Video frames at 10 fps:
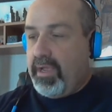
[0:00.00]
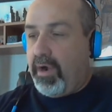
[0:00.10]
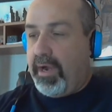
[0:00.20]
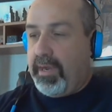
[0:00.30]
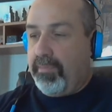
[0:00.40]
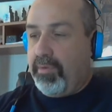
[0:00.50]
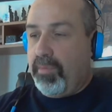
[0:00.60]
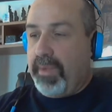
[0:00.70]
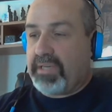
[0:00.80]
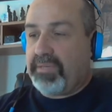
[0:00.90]
All right, I'm going to go
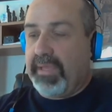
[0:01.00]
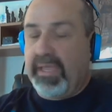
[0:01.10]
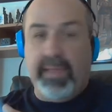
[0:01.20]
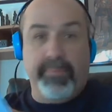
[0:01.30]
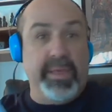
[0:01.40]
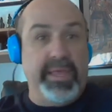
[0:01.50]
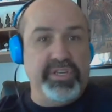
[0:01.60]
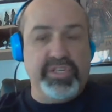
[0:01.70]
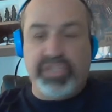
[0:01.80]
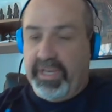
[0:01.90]
back to my
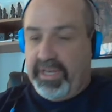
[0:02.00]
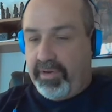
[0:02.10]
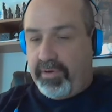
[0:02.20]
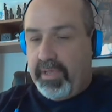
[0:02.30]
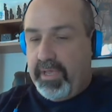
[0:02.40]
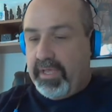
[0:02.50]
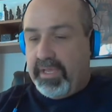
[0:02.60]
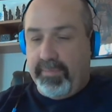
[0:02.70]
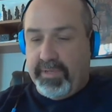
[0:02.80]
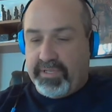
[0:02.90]
campaign sheet here.
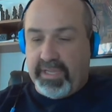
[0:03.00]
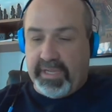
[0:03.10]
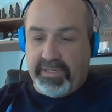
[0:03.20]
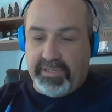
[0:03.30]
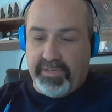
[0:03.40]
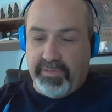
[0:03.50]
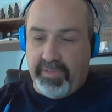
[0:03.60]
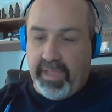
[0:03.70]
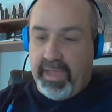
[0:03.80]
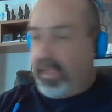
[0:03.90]
Give me a second to do
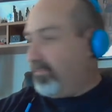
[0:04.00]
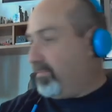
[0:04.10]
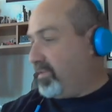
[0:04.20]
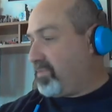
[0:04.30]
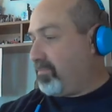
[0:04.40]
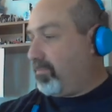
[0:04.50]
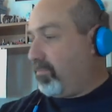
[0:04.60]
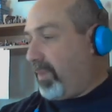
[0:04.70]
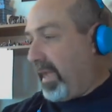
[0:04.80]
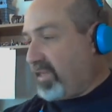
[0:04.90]
that. I just
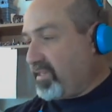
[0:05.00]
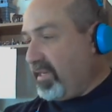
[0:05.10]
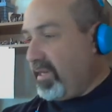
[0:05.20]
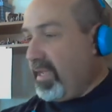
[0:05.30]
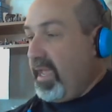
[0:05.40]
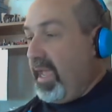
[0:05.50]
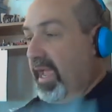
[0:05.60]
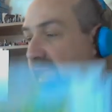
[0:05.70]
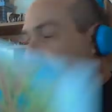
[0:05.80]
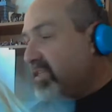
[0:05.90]
passed it. And that's